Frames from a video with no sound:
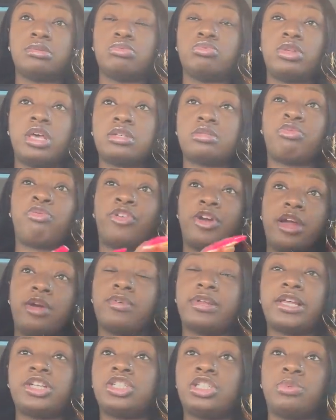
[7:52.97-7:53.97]
That's friend,
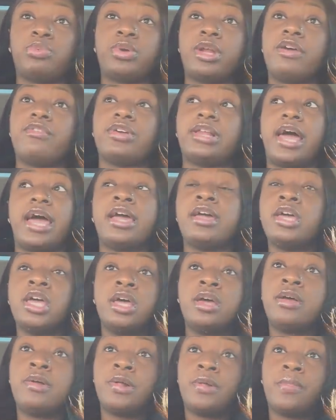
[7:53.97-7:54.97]
relationship, whatever. Like,
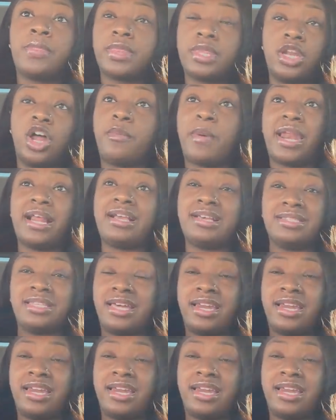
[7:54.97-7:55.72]
nobody can say